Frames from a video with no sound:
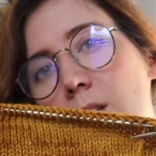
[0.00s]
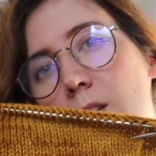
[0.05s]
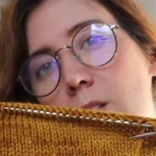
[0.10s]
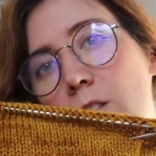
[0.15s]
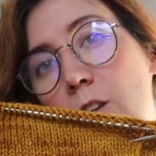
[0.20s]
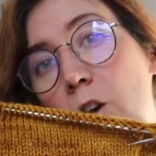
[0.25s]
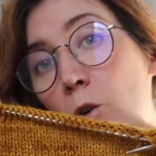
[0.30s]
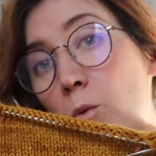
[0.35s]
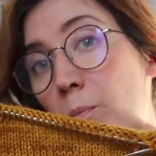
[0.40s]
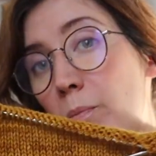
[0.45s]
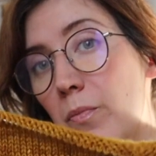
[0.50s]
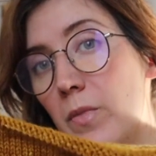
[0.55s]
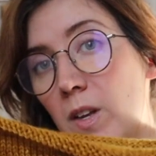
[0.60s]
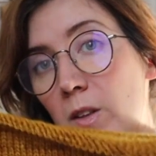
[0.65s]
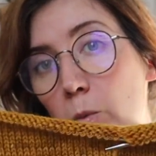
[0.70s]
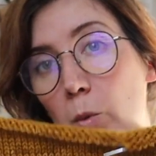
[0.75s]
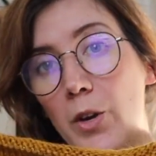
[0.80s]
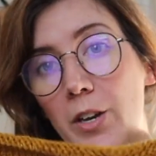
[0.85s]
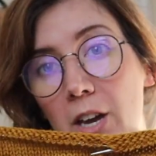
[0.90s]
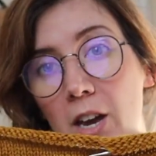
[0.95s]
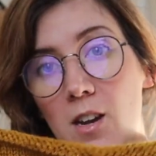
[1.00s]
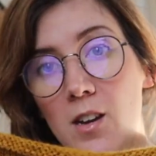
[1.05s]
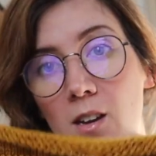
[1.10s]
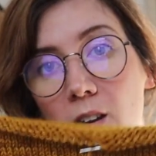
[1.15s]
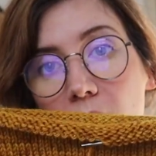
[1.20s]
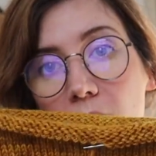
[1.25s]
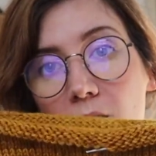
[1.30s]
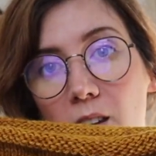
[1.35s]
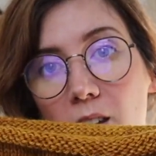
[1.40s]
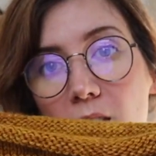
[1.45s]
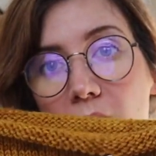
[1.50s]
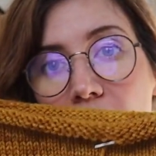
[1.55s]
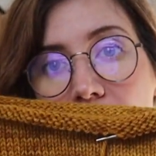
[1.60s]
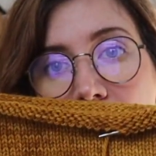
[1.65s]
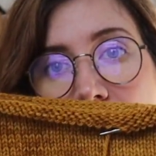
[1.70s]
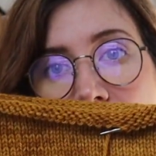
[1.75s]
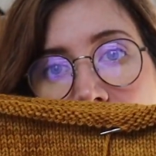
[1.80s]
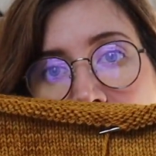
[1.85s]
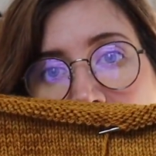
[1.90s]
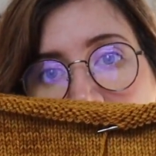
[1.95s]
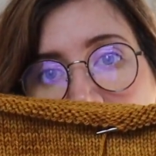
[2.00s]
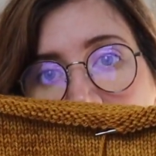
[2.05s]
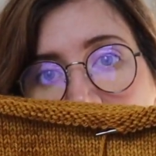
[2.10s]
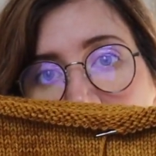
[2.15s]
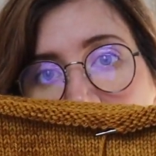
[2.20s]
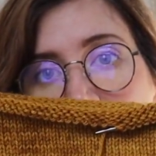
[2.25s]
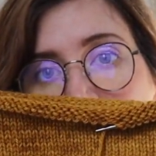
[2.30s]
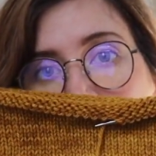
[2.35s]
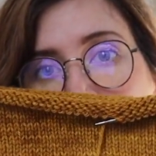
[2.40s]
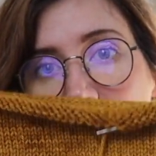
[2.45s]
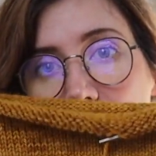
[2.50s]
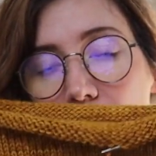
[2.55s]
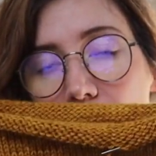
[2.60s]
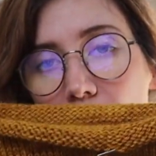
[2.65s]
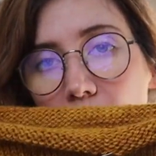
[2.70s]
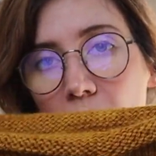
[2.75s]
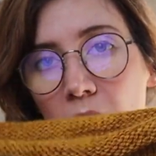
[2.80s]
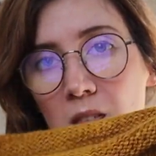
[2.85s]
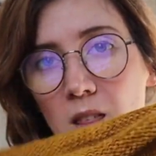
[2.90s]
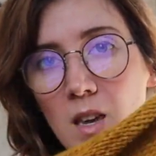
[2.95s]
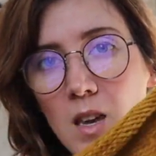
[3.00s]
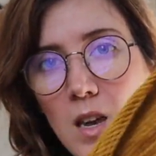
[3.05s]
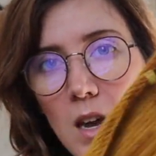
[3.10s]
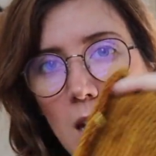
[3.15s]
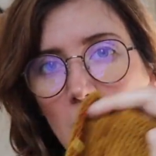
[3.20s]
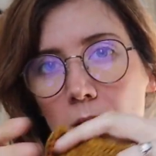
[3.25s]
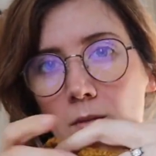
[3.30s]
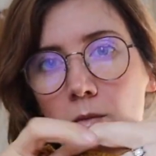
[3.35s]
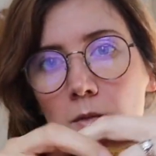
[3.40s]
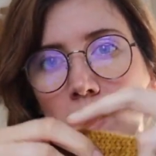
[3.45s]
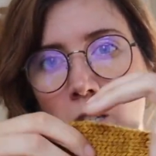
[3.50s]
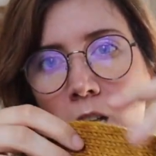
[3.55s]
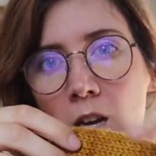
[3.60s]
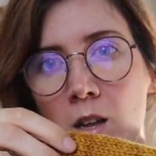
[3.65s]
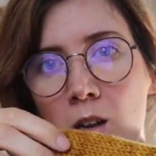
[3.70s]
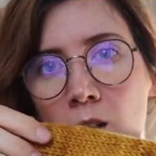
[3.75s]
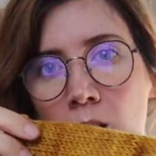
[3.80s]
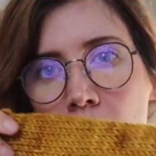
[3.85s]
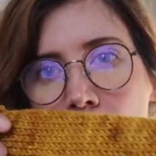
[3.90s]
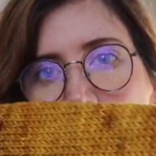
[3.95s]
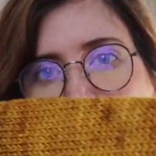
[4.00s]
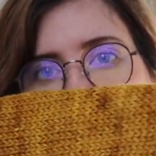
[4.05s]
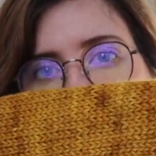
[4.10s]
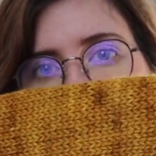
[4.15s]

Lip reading: So it's working. And I think I've done